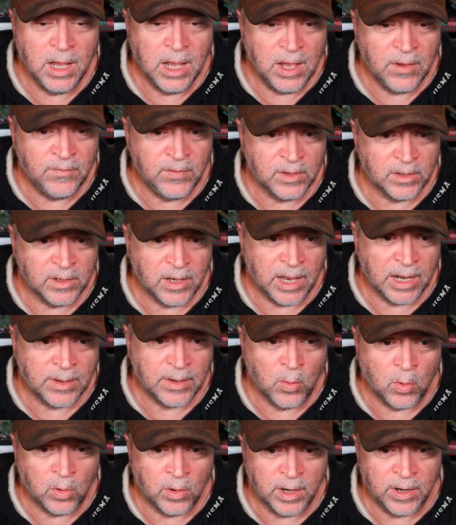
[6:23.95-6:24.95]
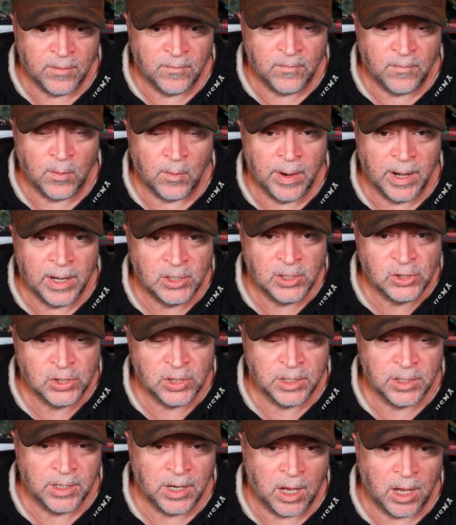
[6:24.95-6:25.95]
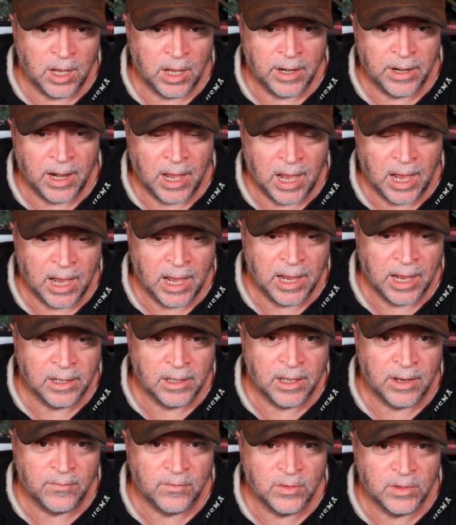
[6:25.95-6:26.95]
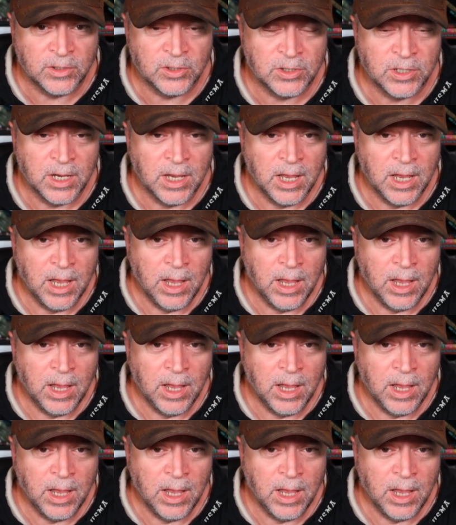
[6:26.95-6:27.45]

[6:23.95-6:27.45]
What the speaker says: if you'd like more information on high leverage